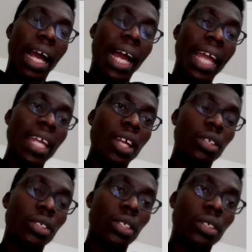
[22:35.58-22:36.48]
high
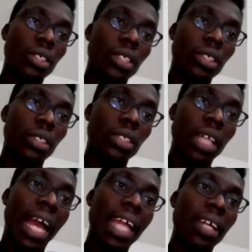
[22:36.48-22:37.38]
concentration, let's
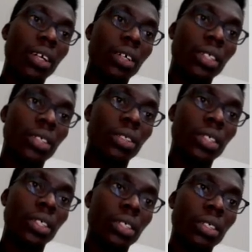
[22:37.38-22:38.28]
say higher
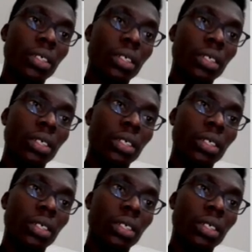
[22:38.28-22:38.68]
concentration,